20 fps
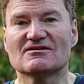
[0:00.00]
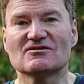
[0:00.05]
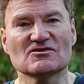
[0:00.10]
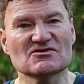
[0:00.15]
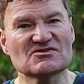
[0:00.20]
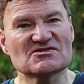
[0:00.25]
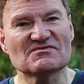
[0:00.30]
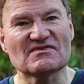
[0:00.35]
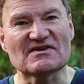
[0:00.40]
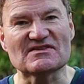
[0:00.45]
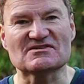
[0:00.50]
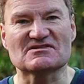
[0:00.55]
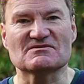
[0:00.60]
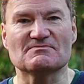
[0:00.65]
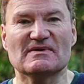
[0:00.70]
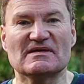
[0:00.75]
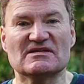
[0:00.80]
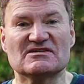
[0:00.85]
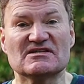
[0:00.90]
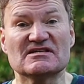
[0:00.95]
lots of other
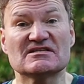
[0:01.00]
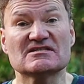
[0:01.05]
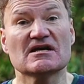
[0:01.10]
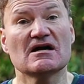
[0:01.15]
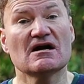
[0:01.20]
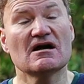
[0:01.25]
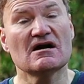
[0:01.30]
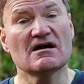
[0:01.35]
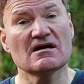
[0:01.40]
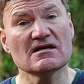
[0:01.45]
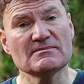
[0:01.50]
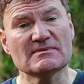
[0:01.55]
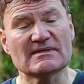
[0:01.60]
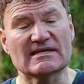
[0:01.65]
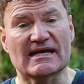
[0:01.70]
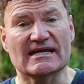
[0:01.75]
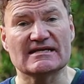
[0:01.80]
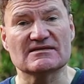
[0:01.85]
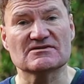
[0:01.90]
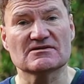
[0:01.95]
species
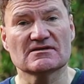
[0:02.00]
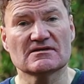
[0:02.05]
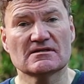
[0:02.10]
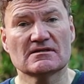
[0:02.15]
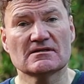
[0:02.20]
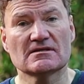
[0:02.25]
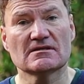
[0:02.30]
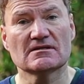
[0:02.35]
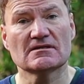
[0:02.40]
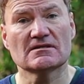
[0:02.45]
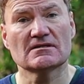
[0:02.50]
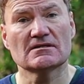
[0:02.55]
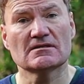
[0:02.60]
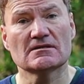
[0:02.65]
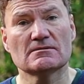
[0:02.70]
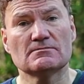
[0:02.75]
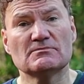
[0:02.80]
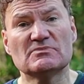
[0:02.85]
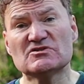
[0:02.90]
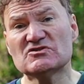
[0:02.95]
hibernate.
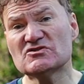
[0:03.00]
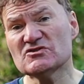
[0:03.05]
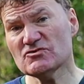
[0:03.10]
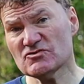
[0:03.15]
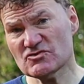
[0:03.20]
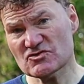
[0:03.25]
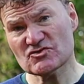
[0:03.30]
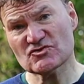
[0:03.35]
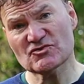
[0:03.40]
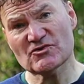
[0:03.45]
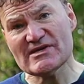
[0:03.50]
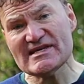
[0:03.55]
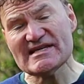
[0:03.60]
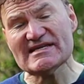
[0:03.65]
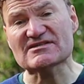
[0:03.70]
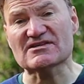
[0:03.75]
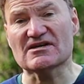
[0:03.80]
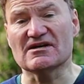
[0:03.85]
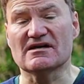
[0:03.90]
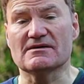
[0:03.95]
But do
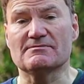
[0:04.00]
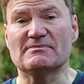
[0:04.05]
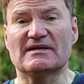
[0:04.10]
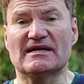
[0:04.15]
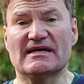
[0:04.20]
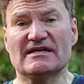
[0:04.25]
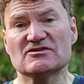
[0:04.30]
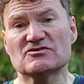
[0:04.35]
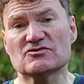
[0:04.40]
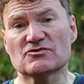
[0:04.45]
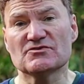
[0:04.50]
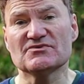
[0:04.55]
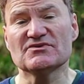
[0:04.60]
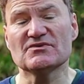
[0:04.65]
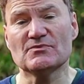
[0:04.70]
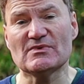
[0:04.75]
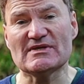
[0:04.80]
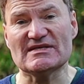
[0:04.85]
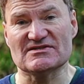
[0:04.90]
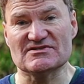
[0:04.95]
trees hibernate during
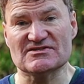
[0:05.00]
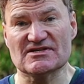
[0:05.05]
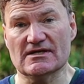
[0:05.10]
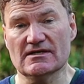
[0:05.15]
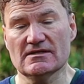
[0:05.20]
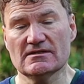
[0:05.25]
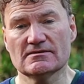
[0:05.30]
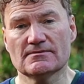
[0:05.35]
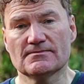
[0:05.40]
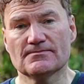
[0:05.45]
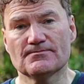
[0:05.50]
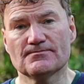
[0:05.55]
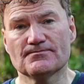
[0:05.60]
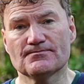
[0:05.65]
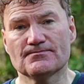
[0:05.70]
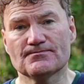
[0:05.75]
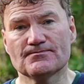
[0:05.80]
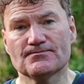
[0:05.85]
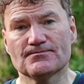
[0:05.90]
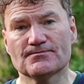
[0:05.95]
the winter?
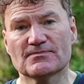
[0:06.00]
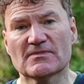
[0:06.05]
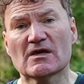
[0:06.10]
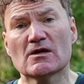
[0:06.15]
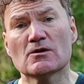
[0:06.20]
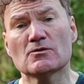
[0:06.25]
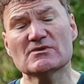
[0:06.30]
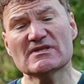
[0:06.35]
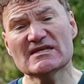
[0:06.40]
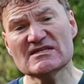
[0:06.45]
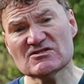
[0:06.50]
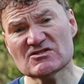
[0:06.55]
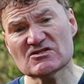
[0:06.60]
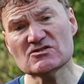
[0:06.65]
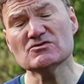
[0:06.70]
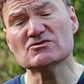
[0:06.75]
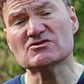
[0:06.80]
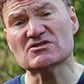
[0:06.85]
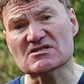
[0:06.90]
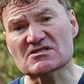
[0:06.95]
Well, they
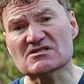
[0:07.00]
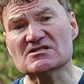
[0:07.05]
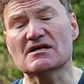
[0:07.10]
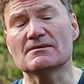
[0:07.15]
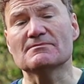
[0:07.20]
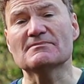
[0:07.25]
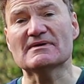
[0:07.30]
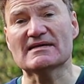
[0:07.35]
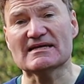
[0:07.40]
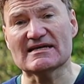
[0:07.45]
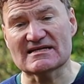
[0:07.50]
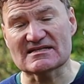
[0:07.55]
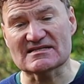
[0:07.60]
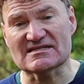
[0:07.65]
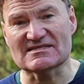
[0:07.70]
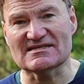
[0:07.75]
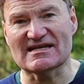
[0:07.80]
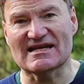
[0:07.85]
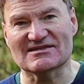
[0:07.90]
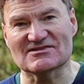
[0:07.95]
do to some
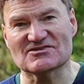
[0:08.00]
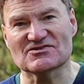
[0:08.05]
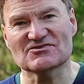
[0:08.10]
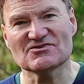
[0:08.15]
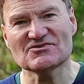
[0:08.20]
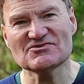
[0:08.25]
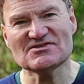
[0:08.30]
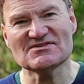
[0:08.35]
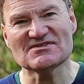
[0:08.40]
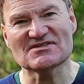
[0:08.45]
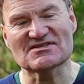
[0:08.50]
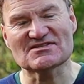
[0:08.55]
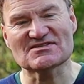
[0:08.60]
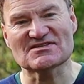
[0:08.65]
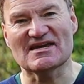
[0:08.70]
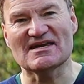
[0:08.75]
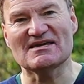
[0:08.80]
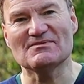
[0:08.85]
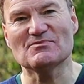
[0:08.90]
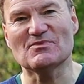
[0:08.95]
extent, not in the
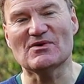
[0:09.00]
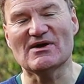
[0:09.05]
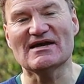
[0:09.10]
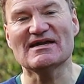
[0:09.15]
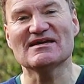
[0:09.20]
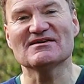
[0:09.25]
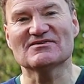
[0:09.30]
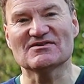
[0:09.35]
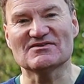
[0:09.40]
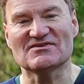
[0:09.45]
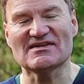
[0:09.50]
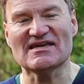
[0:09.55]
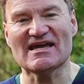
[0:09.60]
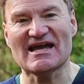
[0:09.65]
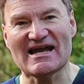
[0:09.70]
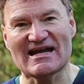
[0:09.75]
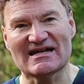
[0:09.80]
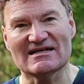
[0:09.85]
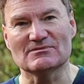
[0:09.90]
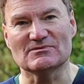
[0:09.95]
same way that the
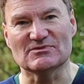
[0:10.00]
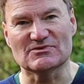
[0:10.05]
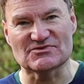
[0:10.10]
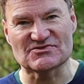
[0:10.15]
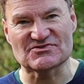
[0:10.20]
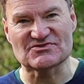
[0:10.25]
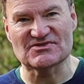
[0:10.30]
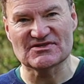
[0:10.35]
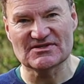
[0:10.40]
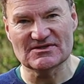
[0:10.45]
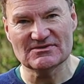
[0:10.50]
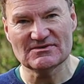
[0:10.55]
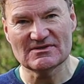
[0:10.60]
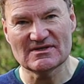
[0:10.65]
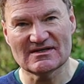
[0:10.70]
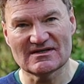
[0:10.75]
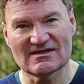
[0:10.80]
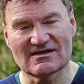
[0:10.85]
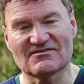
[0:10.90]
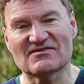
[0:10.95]
animals do.
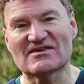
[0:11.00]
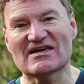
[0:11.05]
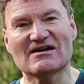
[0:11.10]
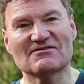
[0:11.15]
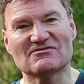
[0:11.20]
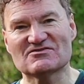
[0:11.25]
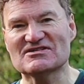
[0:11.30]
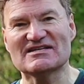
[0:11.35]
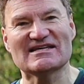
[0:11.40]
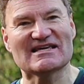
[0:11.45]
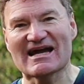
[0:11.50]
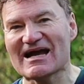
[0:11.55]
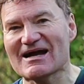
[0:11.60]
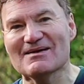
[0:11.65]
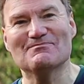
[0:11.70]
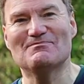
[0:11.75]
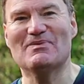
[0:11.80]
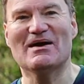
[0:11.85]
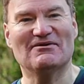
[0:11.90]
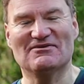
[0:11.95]
They obviously
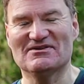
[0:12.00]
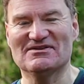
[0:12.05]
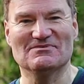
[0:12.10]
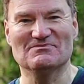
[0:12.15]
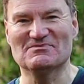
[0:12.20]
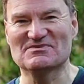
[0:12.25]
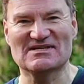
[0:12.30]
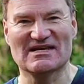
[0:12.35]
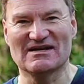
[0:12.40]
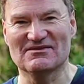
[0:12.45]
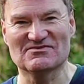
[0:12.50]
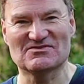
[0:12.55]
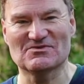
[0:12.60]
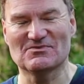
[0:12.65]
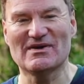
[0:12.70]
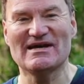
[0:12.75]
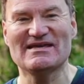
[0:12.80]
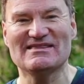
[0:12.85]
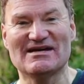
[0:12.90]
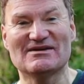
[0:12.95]
can't bury themselves
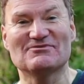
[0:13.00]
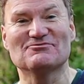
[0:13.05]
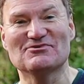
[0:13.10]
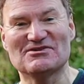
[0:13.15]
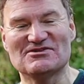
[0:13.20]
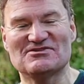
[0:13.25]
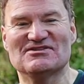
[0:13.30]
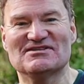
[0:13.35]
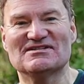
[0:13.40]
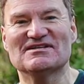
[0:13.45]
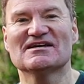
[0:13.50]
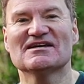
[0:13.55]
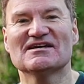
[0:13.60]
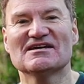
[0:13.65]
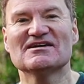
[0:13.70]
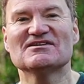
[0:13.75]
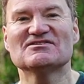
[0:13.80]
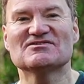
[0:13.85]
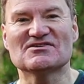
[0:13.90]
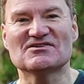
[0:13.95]
away, they're rooted
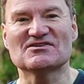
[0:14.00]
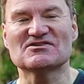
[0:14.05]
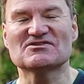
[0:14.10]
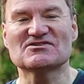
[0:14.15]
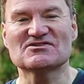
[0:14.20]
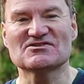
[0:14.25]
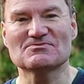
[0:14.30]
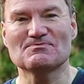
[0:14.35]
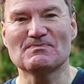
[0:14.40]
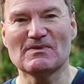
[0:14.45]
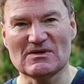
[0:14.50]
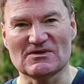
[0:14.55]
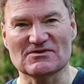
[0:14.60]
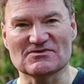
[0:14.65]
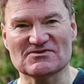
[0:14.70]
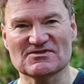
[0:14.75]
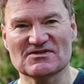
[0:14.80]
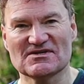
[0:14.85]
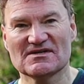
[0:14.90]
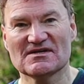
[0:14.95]
to the
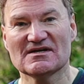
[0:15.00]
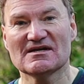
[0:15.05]
spot.